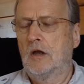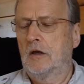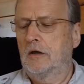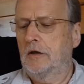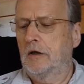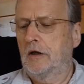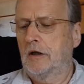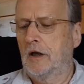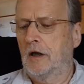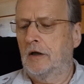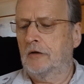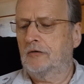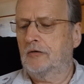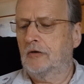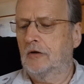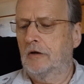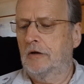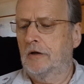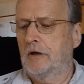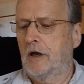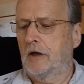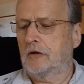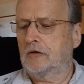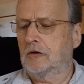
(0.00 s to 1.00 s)
Nigantha
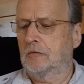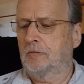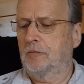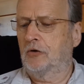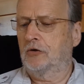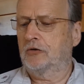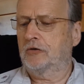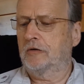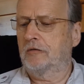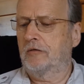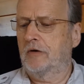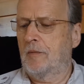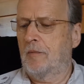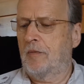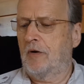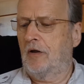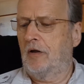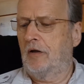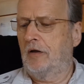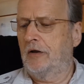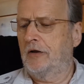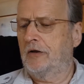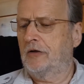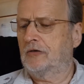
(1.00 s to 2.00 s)
Nataputta
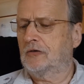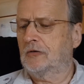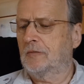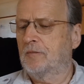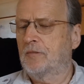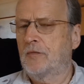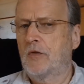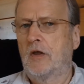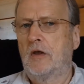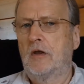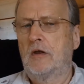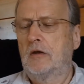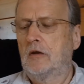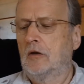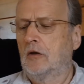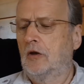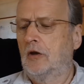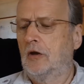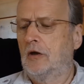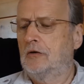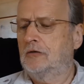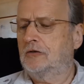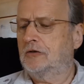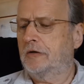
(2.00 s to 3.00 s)
replies,
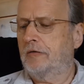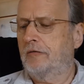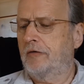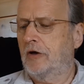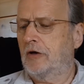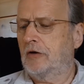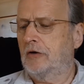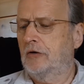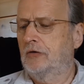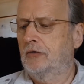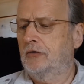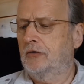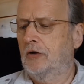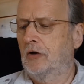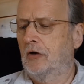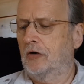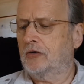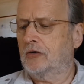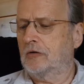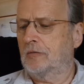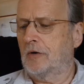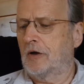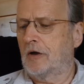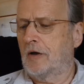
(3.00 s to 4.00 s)
go to the recluse
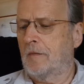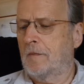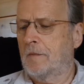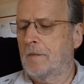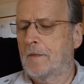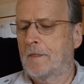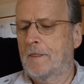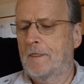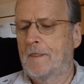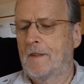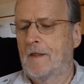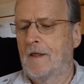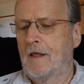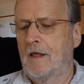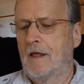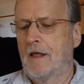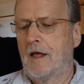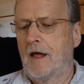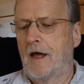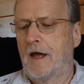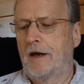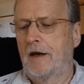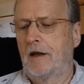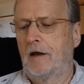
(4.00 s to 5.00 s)
Gautama
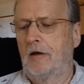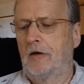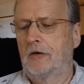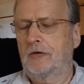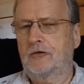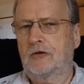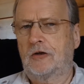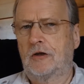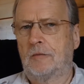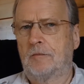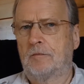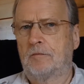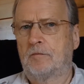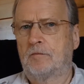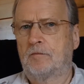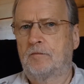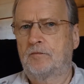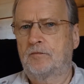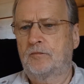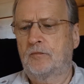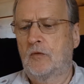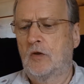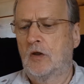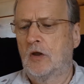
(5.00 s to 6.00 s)
and ask him,
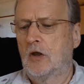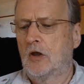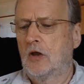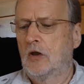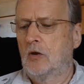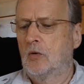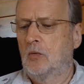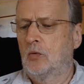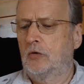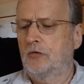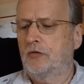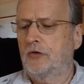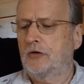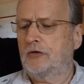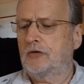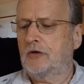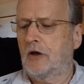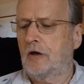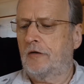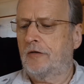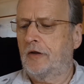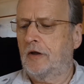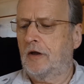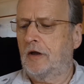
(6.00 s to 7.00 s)
would the
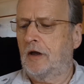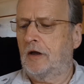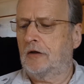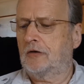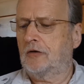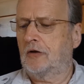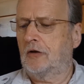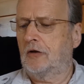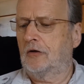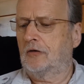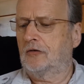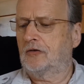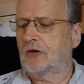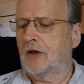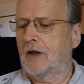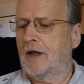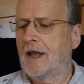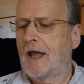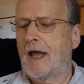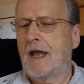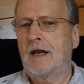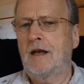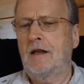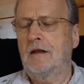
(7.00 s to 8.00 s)
Tathagata say
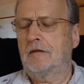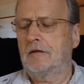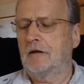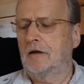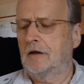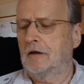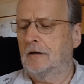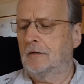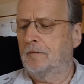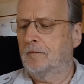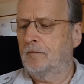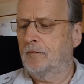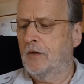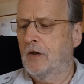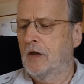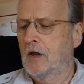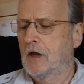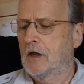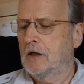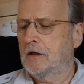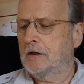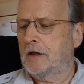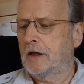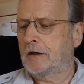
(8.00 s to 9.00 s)
anything
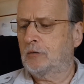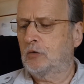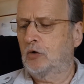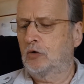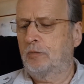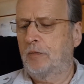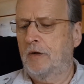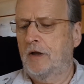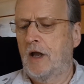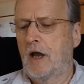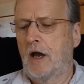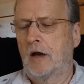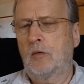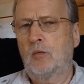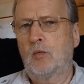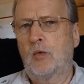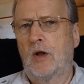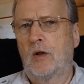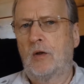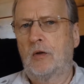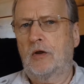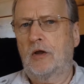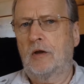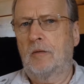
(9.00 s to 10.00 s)
that would be
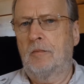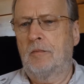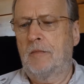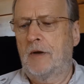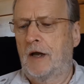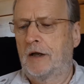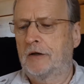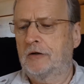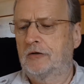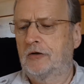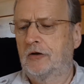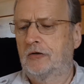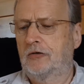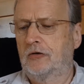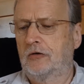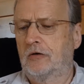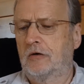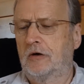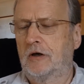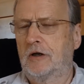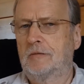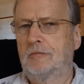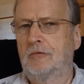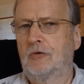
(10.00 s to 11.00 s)
unwelcome and
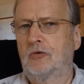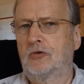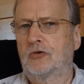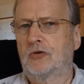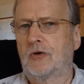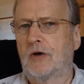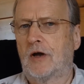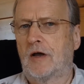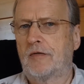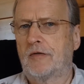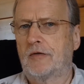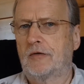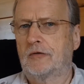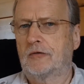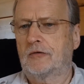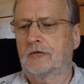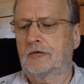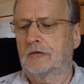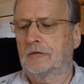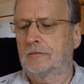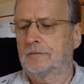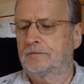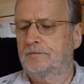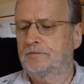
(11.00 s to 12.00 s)
disagreeable to
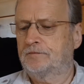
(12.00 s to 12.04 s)
others?